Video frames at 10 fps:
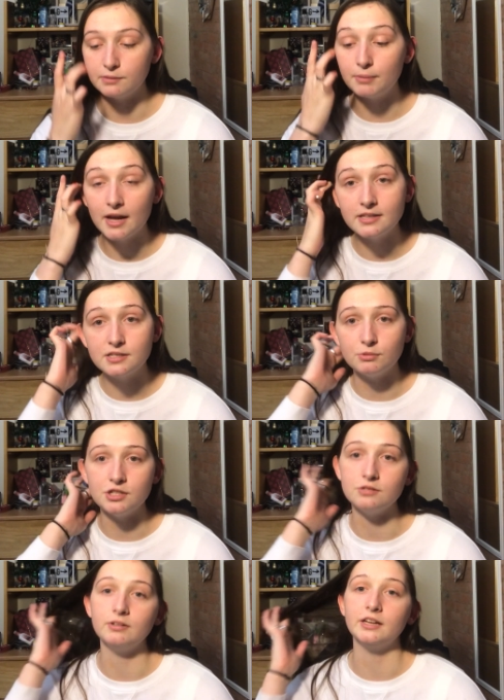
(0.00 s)
the bus, which
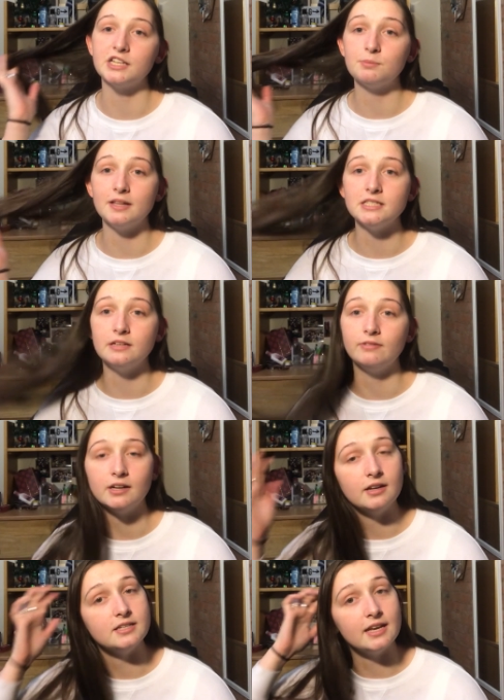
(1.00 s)
is really expensive, and
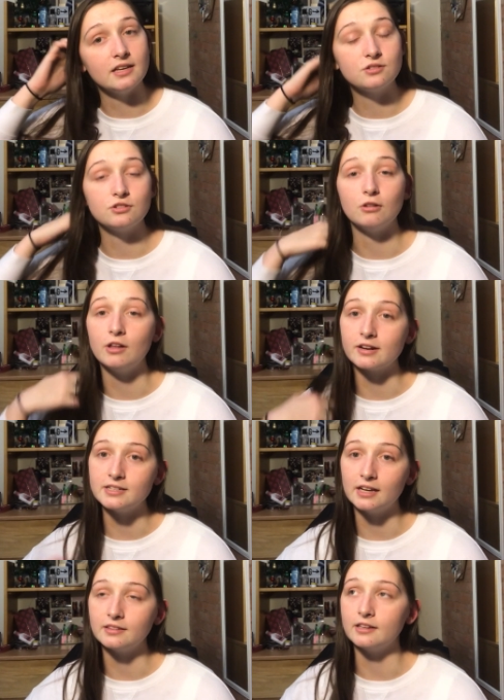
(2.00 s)
it takes so long
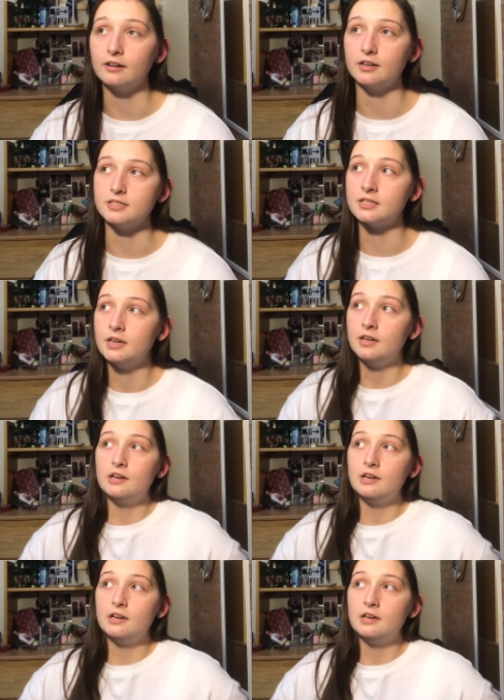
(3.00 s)
to get there because